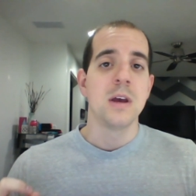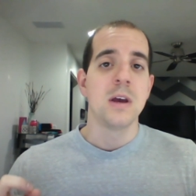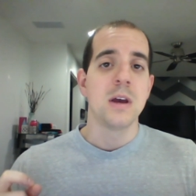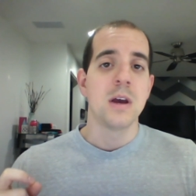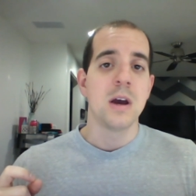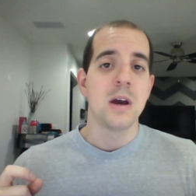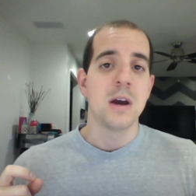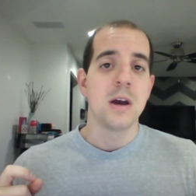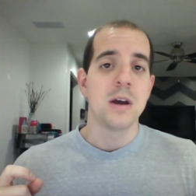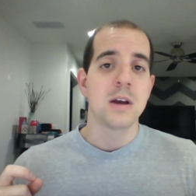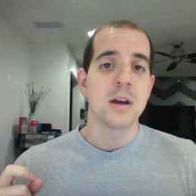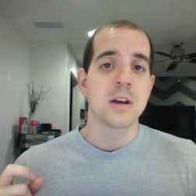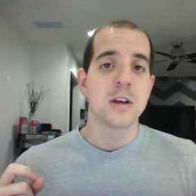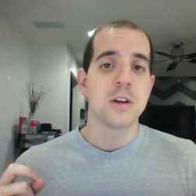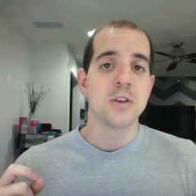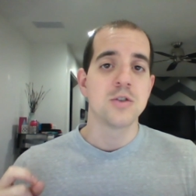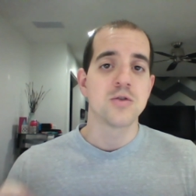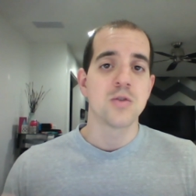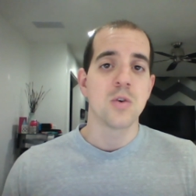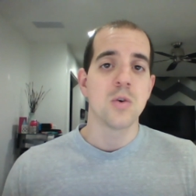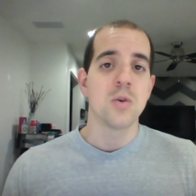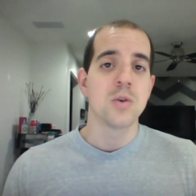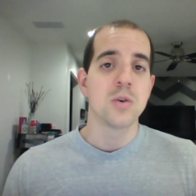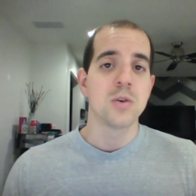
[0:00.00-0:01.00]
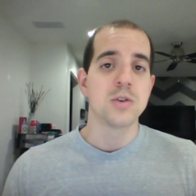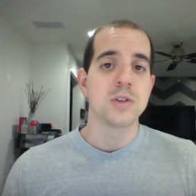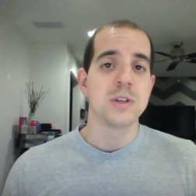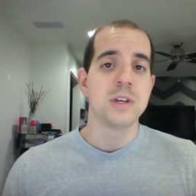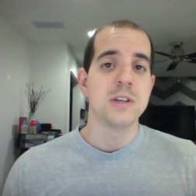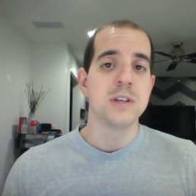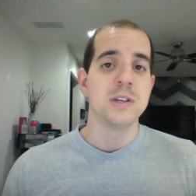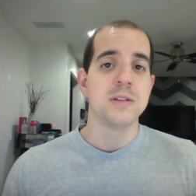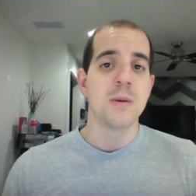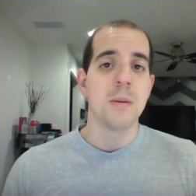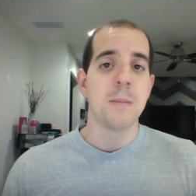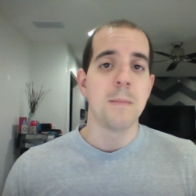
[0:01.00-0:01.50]
uh, controllers
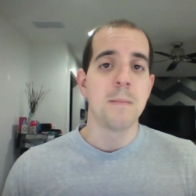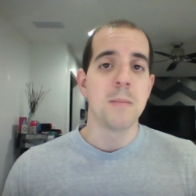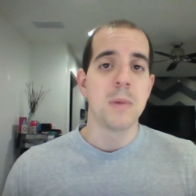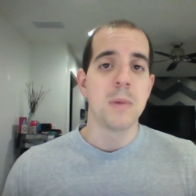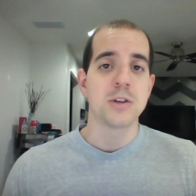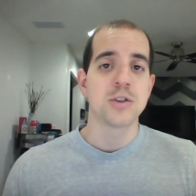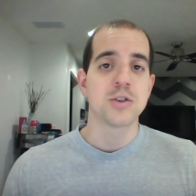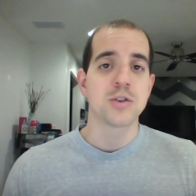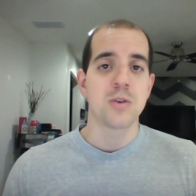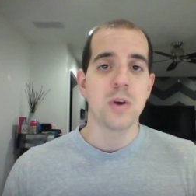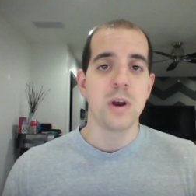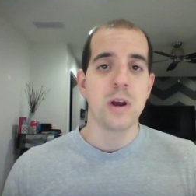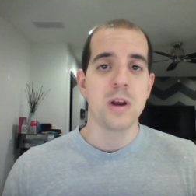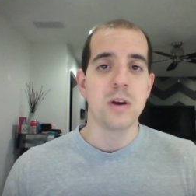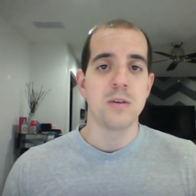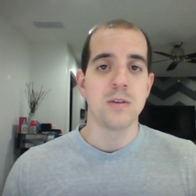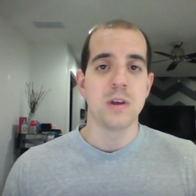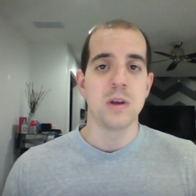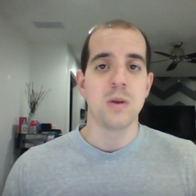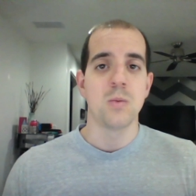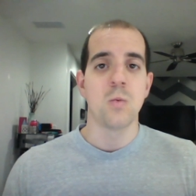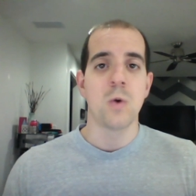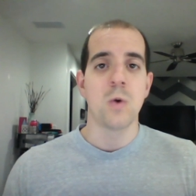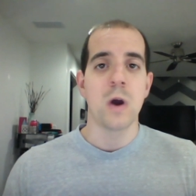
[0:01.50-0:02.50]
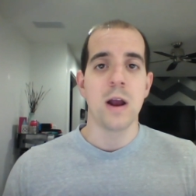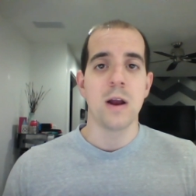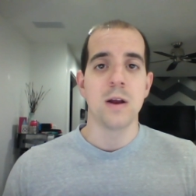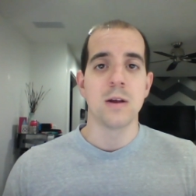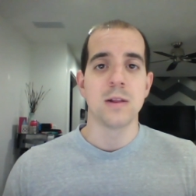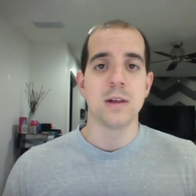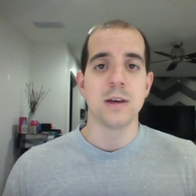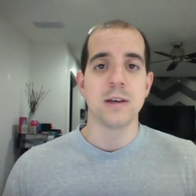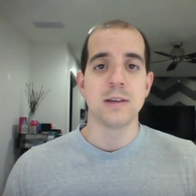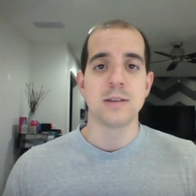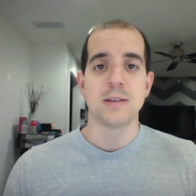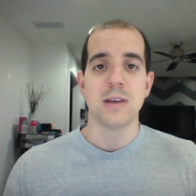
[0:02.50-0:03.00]
is much greater than
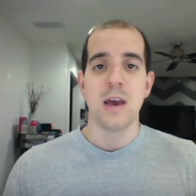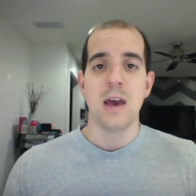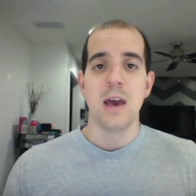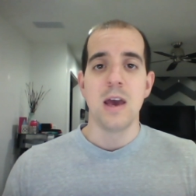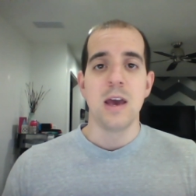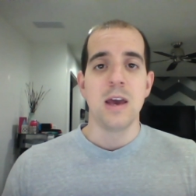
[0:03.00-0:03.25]
wireless.